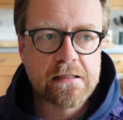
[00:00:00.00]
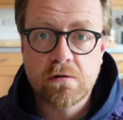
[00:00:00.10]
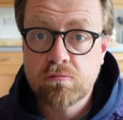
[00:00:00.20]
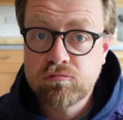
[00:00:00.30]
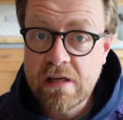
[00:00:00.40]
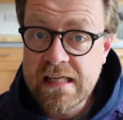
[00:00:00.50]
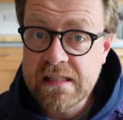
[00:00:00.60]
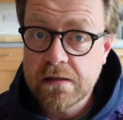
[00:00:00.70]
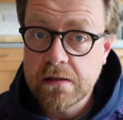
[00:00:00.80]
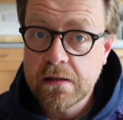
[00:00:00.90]
the
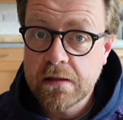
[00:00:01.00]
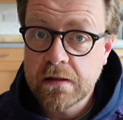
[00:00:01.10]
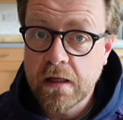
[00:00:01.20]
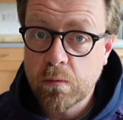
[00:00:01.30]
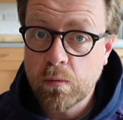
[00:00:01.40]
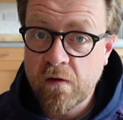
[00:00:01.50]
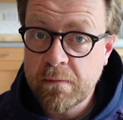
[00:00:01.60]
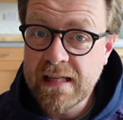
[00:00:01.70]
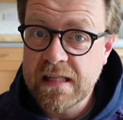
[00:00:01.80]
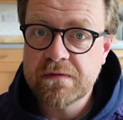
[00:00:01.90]
reason that I've
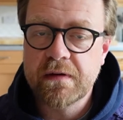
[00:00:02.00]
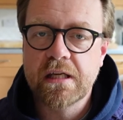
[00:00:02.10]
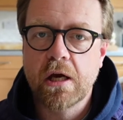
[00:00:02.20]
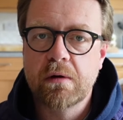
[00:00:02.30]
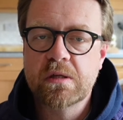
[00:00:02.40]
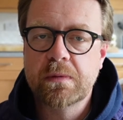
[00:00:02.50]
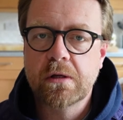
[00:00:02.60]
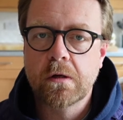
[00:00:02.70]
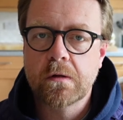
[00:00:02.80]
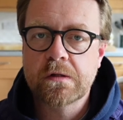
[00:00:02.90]
made this video is
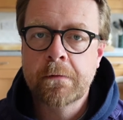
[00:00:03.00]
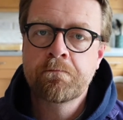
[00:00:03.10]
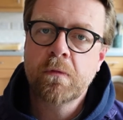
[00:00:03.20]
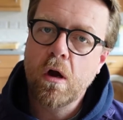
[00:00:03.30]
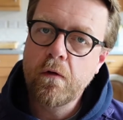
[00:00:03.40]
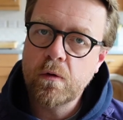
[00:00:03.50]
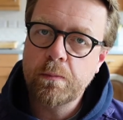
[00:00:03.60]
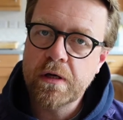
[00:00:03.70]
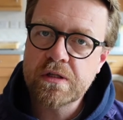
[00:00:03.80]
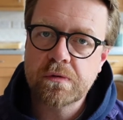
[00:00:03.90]
because over
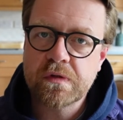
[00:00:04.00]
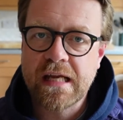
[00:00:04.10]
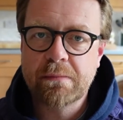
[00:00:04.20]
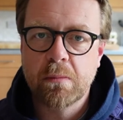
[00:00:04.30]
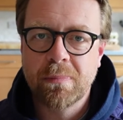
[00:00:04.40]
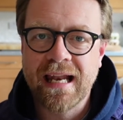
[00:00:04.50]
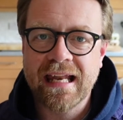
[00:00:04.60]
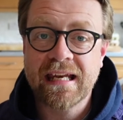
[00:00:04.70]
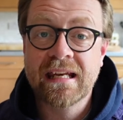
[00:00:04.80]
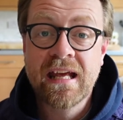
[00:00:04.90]
at Personal Statement
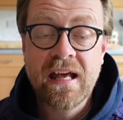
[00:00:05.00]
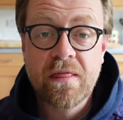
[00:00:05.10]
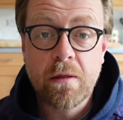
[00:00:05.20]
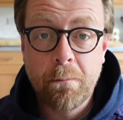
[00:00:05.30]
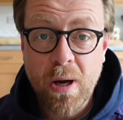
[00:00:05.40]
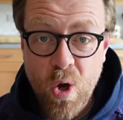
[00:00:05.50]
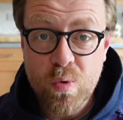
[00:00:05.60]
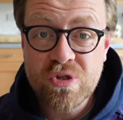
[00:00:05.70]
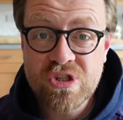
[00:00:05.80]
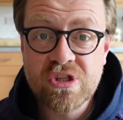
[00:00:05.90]
Planet, the
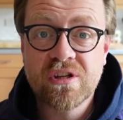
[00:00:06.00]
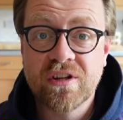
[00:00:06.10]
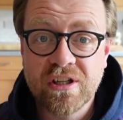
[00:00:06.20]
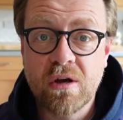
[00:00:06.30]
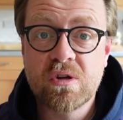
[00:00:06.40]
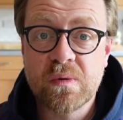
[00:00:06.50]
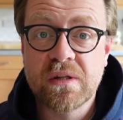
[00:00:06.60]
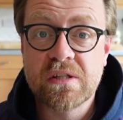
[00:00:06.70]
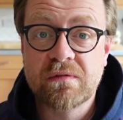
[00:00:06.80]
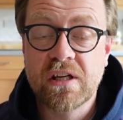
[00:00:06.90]
post that goes with
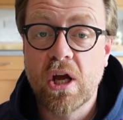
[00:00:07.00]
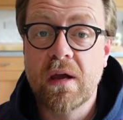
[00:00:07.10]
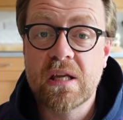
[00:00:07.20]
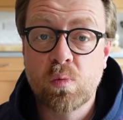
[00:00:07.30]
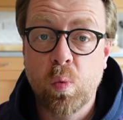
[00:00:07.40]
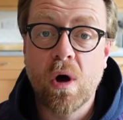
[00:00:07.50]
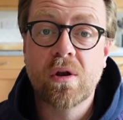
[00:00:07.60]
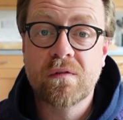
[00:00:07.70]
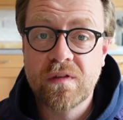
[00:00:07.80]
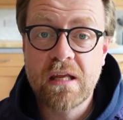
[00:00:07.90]
this video is
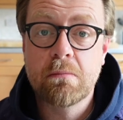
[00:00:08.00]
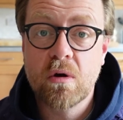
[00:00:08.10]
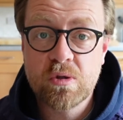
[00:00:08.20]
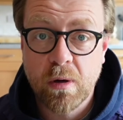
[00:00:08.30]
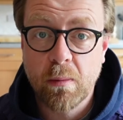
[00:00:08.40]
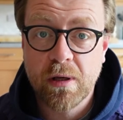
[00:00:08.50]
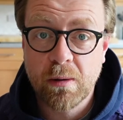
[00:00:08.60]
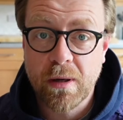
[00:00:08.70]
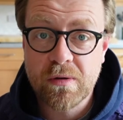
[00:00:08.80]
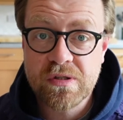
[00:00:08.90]
one of the most popular
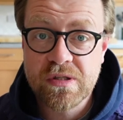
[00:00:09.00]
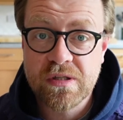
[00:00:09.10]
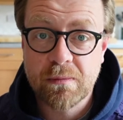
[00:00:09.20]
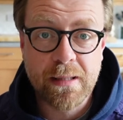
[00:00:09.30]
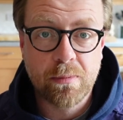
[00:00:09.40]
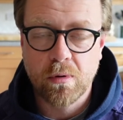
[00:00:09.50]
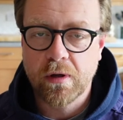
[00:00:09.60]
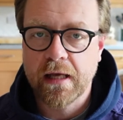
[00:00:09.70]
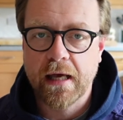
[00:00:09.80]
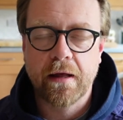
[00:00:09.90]
posts that people
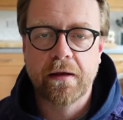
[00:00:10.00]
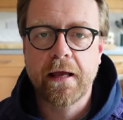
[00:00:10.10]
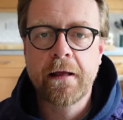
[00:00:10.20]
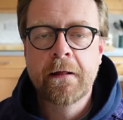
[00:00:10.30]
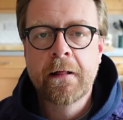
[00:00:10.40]
look at, okay?